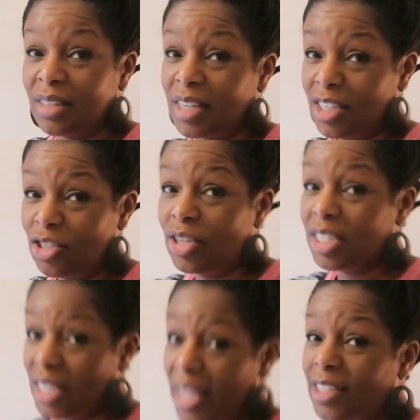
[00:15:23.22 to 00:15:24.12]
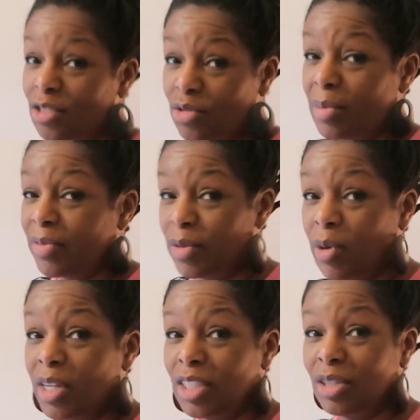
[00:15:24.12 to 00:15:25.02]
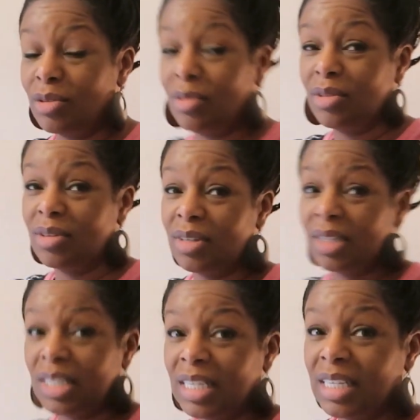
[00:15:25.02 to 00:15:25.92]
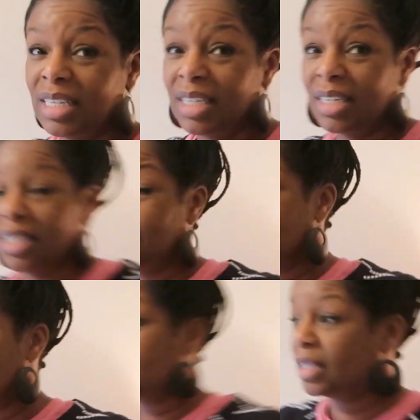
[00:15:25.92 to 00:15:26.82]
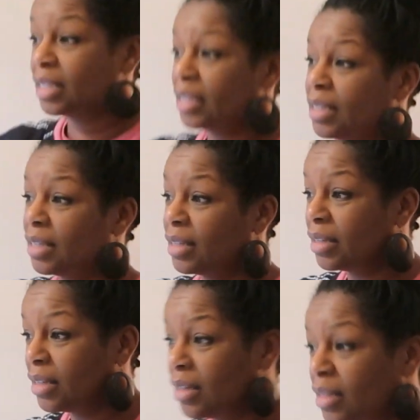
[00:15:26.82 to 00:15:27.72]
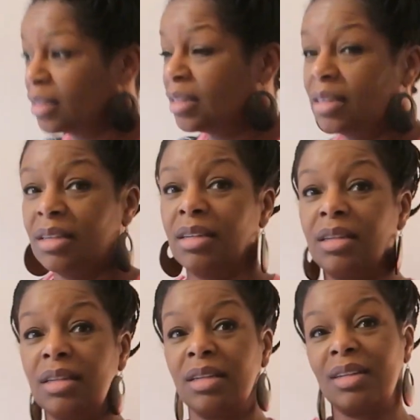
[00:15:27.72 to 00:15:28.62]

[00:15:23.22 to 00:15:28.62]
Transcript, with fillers: Cause you could take this room if you want to. No. Are you gonna push the twin beds together and make one? Yeah.